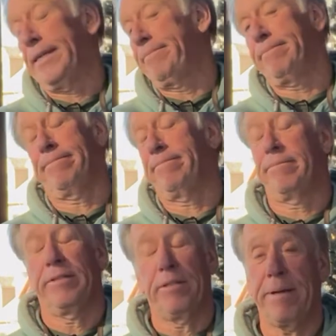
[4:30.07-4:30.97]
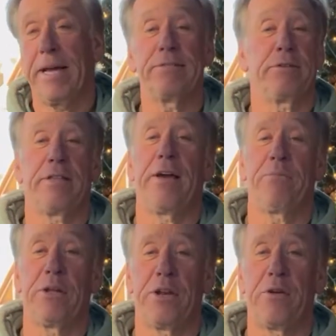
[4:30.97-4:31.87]
to be honest with you, I
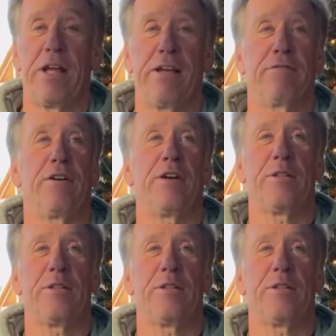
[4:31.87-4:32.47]
really don't have